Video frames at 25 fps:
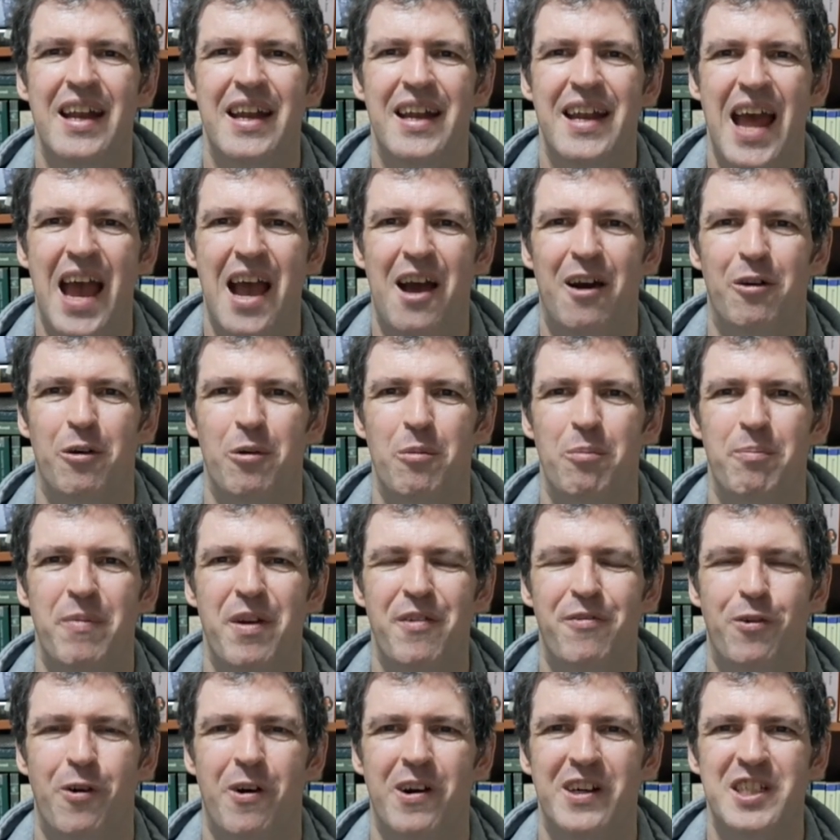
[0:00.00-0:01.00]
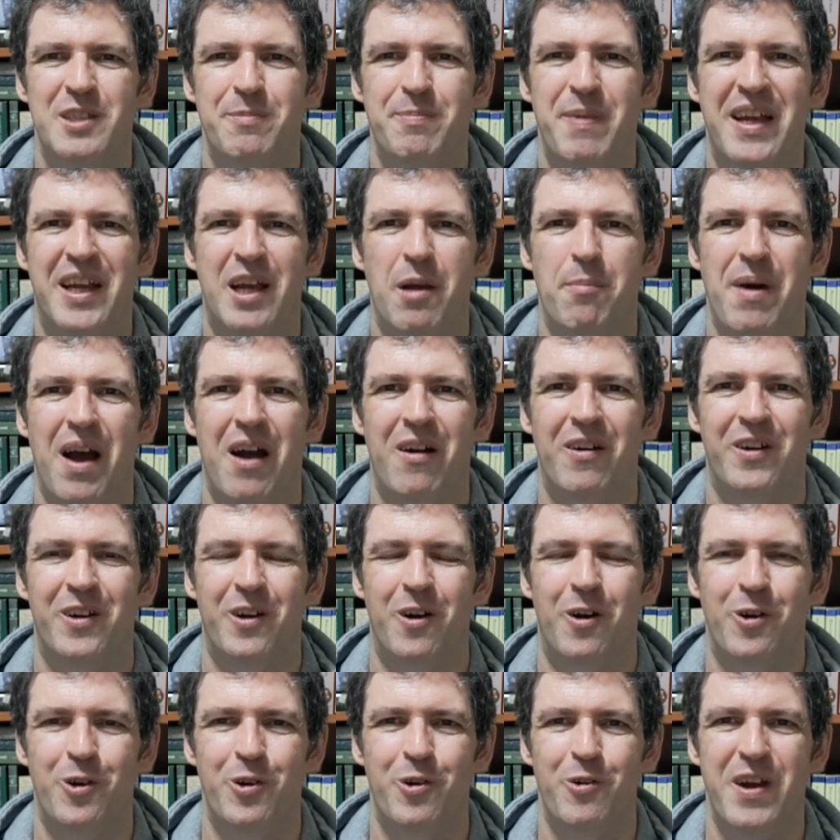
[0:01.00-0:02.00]
Now, before I speak about
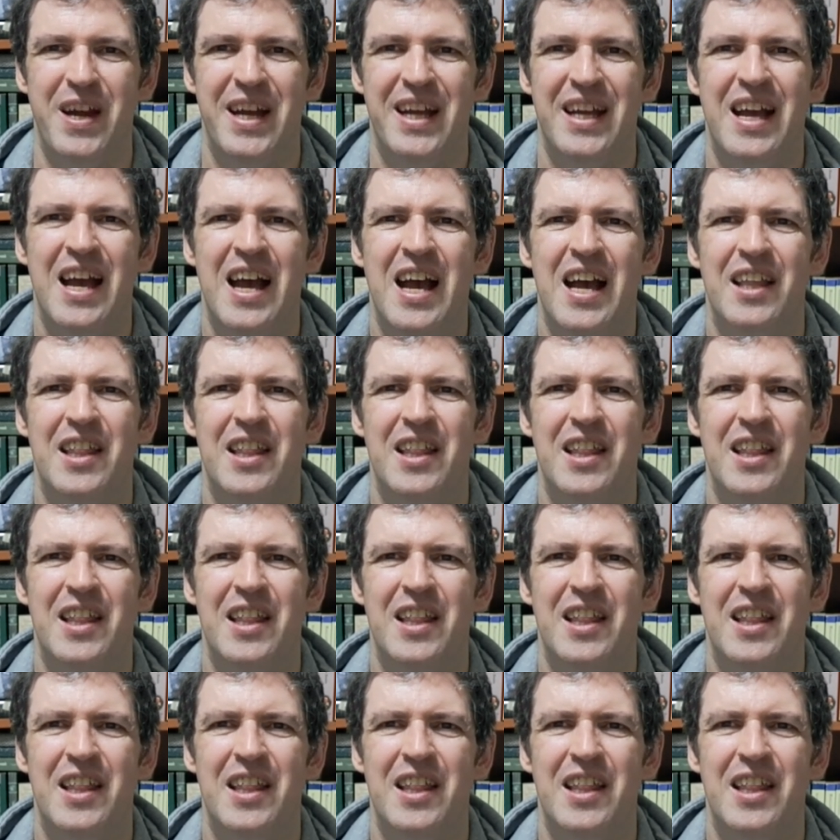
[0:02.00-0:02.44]
Concrete,